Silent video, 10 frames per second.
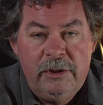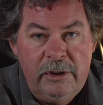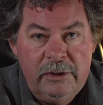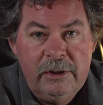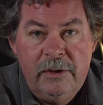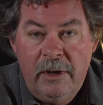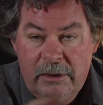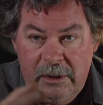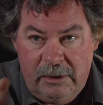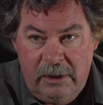Jesus, and
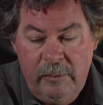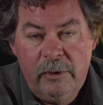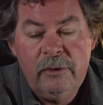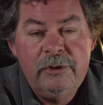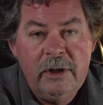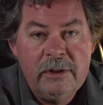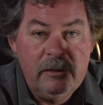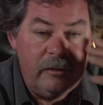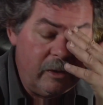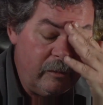that's a typical
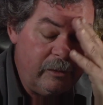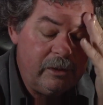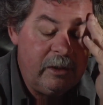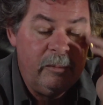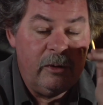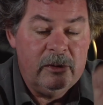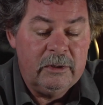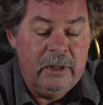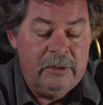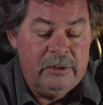textual variant we see in Paul's
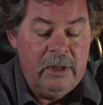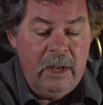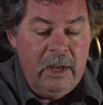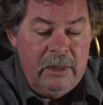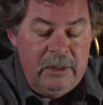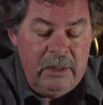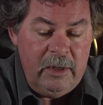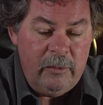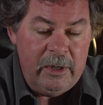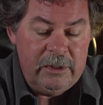letters. Did
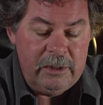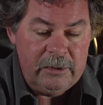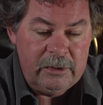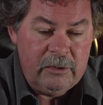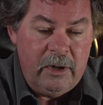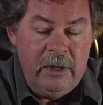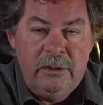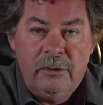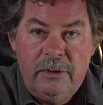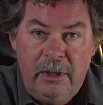he write Jesus
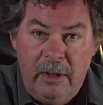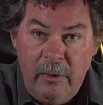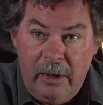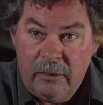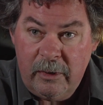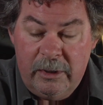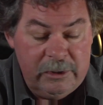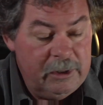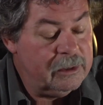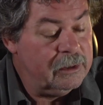Christ, or did he write Christ
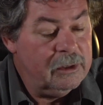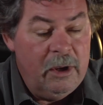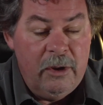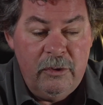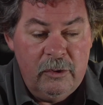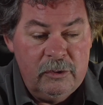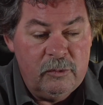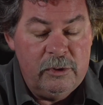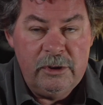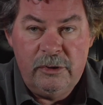Jesus? Those
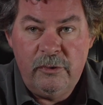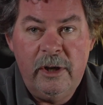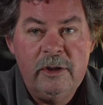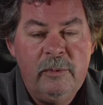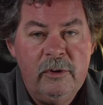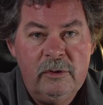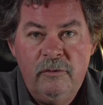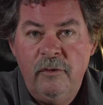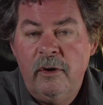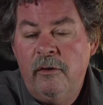words are transposed
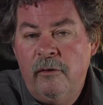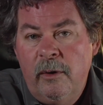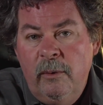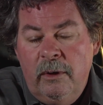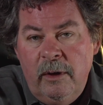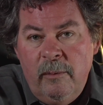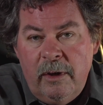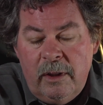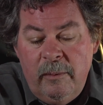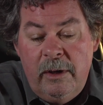very frequently
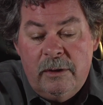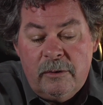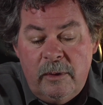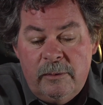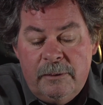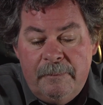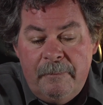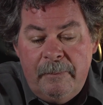among the manuscripts.